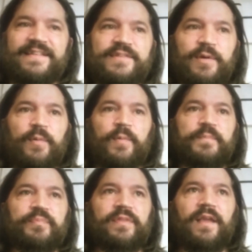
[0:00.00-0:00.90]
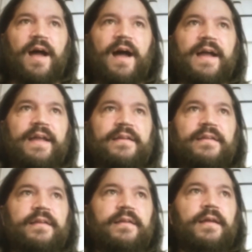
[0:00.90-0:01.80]
So
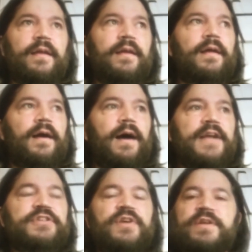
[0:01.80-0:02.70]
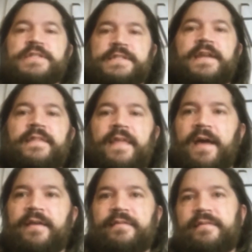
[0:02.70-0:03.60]
I try to extend
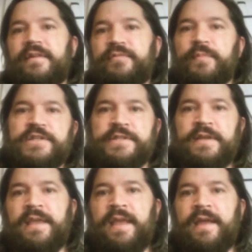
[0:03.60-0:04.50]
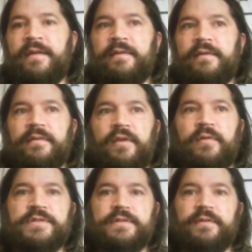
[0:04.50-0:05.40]
that as much as I can.
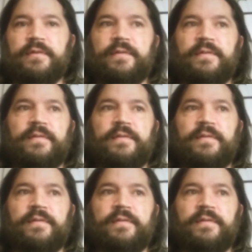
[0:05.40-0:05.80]
Just